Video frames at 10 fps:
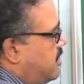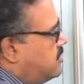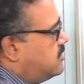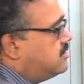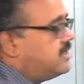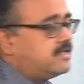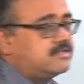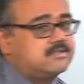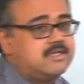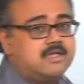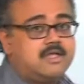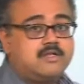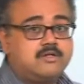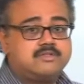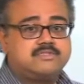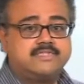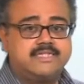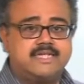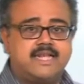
So, there is no single